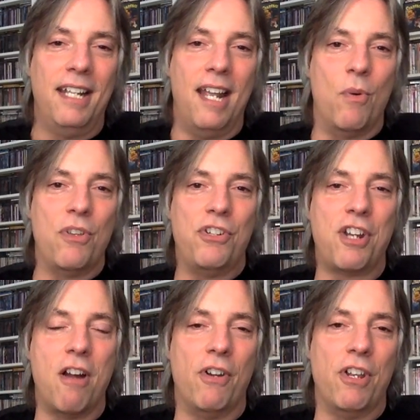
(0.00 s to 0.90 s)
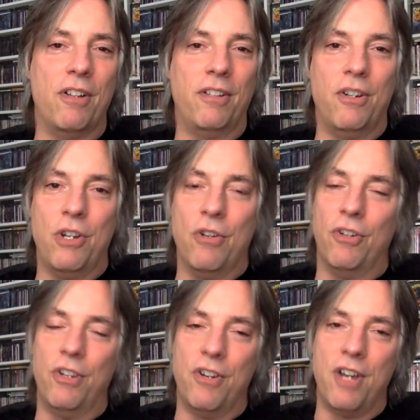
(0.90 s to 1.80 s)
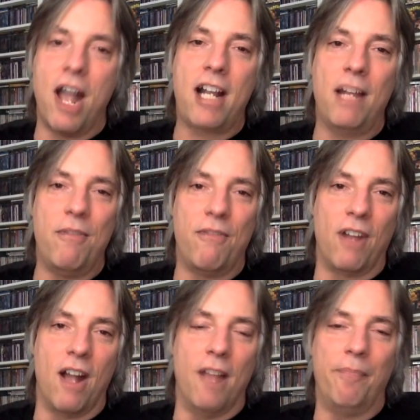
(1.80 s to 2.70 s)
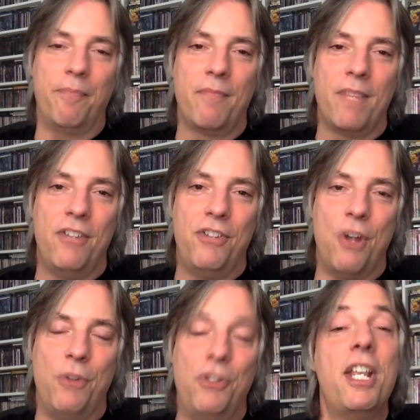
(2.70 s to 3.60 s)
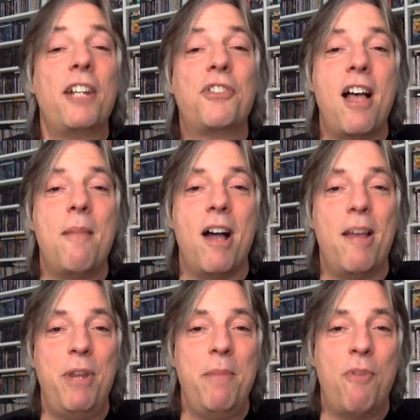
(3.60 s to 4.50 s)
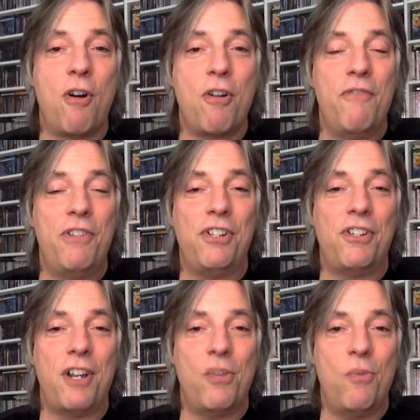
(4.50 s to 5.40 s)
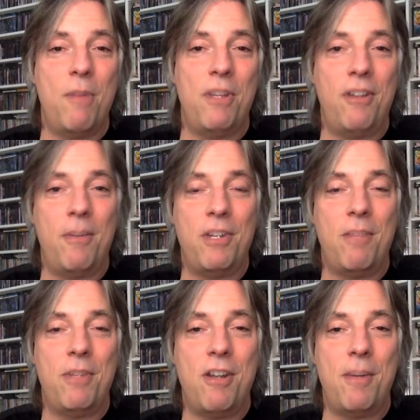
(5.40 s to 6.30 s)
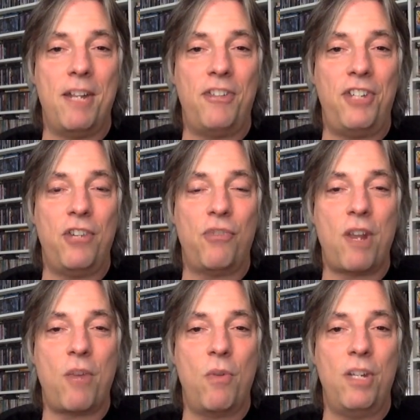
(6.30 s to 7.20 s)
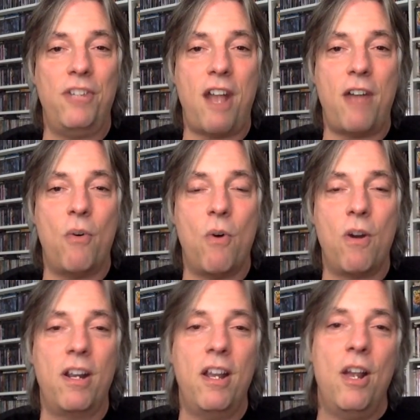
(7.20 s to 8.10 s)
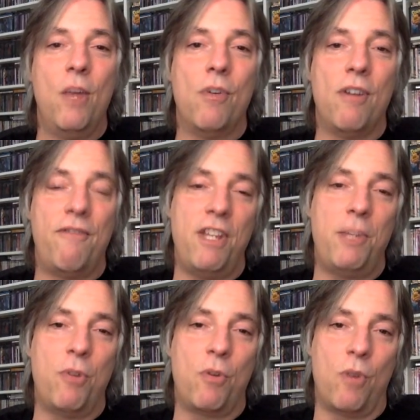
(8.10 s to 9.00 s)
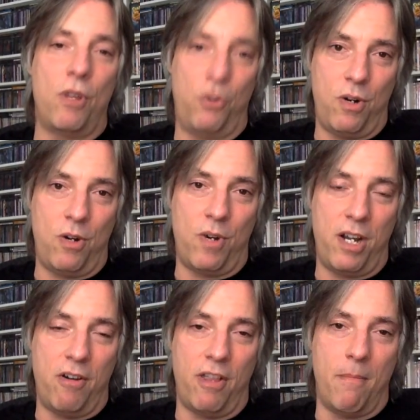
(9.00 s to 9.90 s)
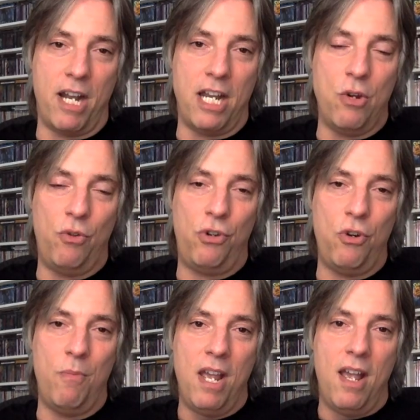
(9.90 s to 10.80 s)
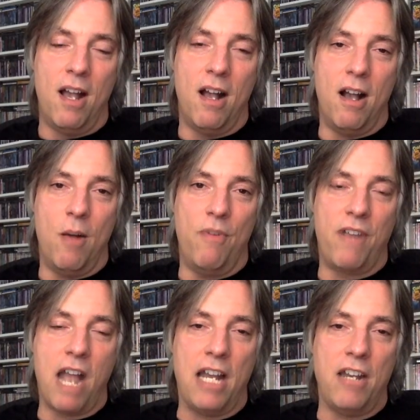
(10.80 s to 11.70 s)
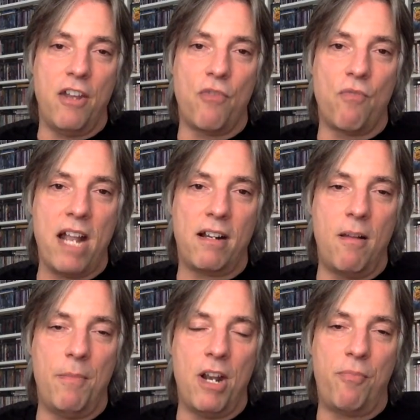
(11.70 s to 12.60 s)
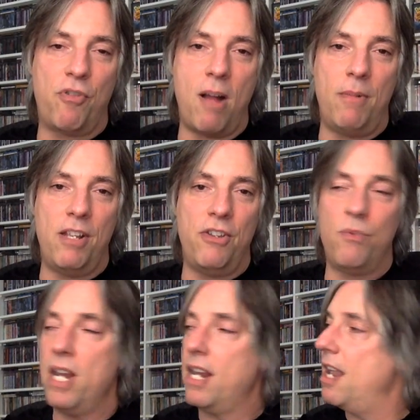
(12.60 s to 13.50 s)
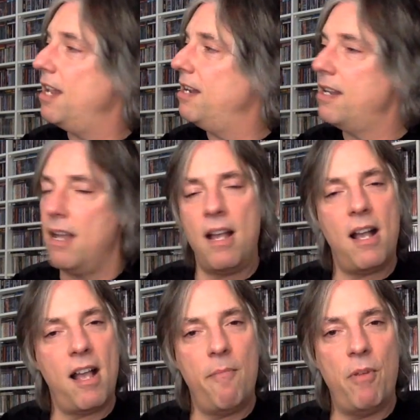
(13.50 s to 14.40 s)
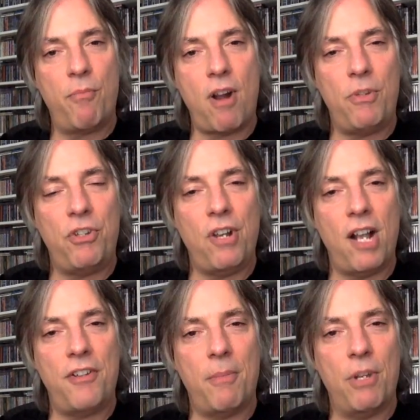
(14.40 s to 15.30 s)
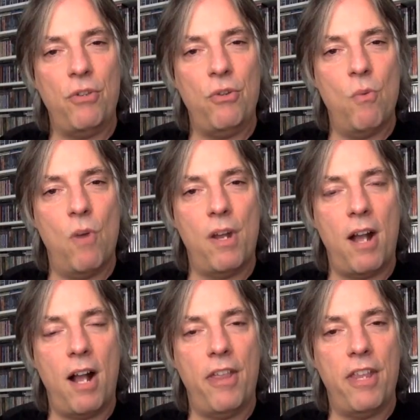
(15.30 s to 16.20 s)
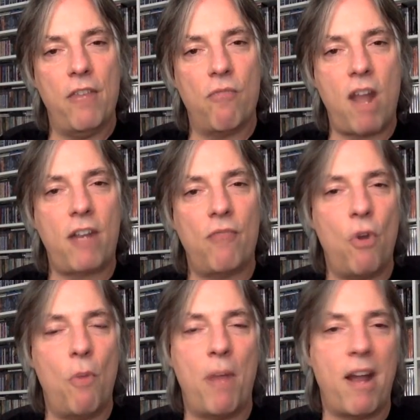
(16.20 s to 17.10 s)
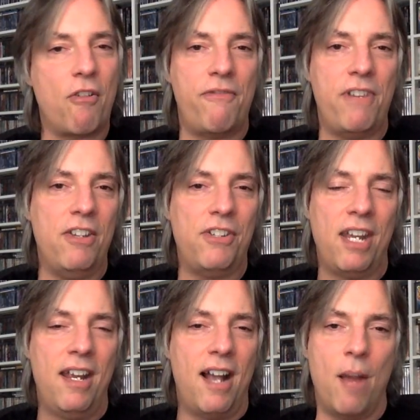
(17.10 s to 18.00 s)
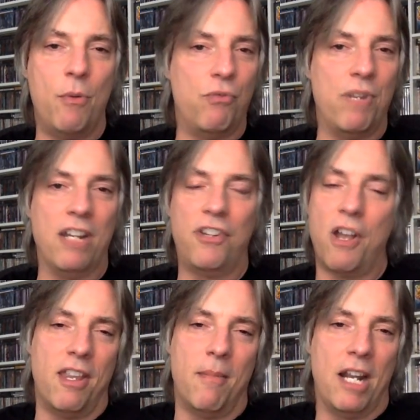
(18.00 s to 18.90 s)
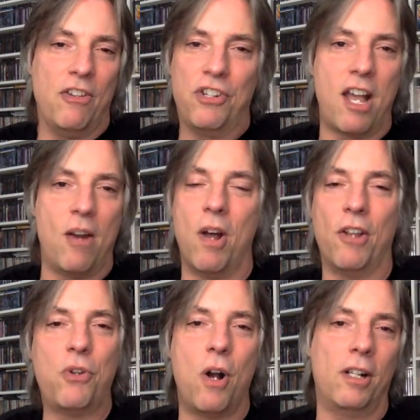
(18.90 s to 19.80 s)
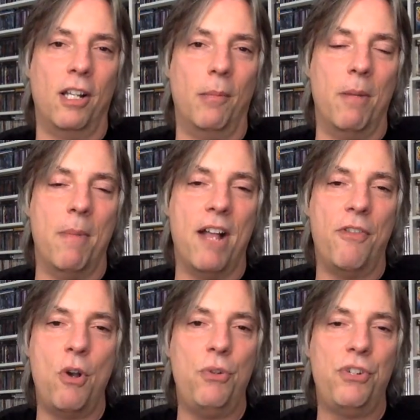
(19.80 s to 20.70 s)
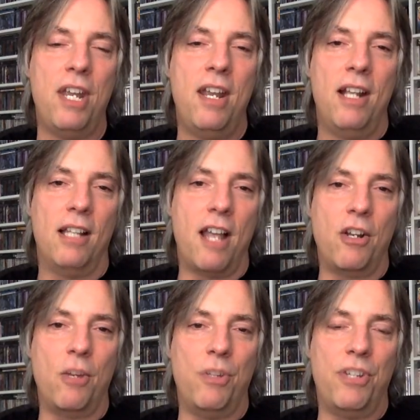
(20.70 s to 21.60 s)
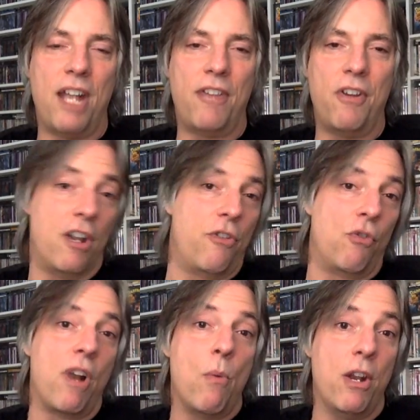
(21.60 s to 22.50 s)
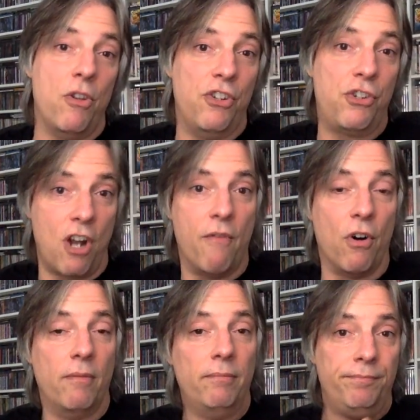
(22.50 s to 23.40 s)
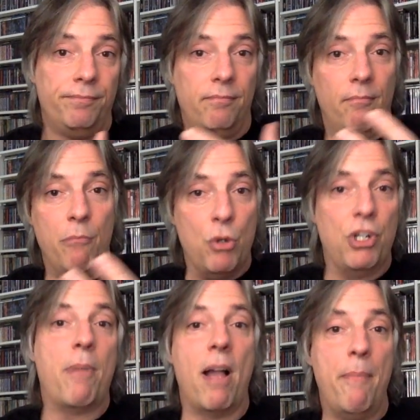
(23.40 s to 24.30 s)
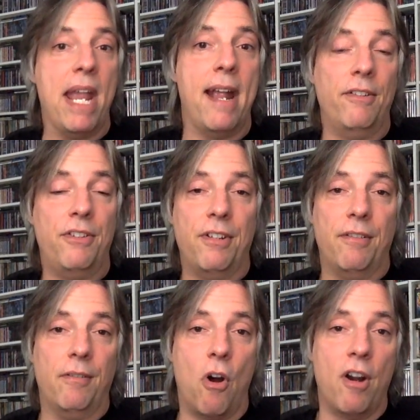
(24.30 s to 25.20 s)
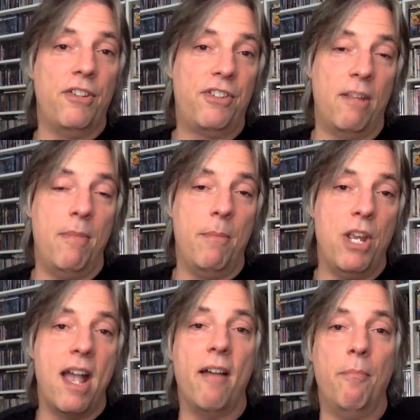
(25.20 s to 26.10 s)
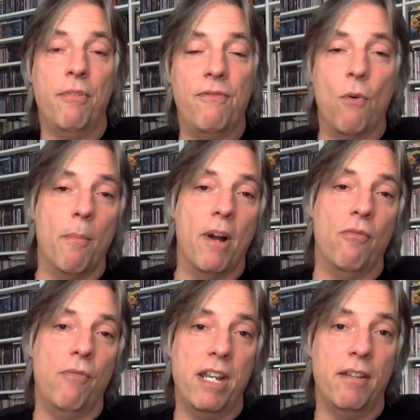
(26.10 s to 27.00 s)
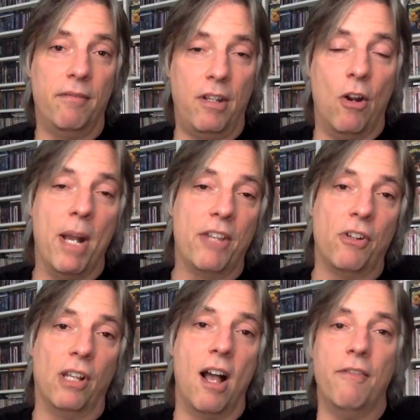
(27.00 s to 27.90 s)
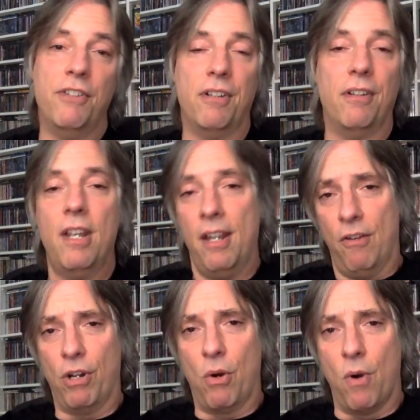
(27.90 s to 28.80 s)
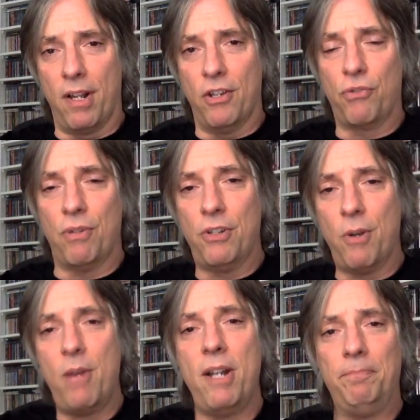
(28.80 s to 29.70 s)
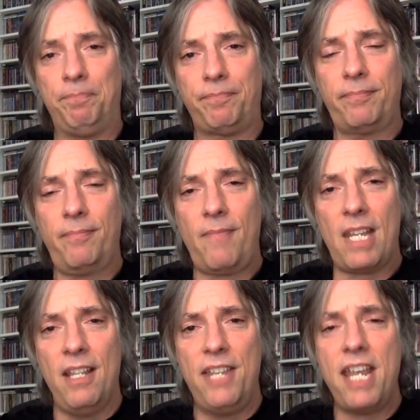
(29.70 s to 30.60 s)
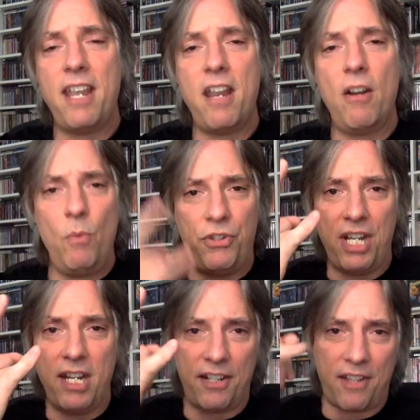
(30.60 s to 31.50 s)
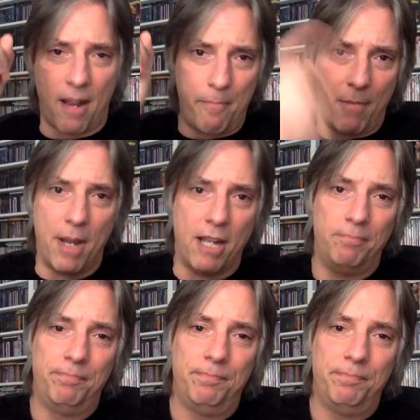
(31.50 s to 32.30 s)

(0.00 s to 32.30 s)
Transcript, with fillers: And we're discovering you. you you're not going to be forgotten. So till next time, I am Pete Pardo. Visit us on the web at www.seatranquility.org. We're on Facebook, we're on Twitter, and we're here on the Mighty YouTube. Uh, we've got another rant coming up probably this weekend. Uh, I've been promising you guys I'm going to do one on the rock and roll biographies. I always read a ton of them, and I just kind of want to talk a little bit about those. A lot of good ones out there. Another great way to discover music by bands and artists that maybe you hadn't before by reading, you know, about their lives and recording history. So anyway, take care. We'll see you next time. Bye-bye.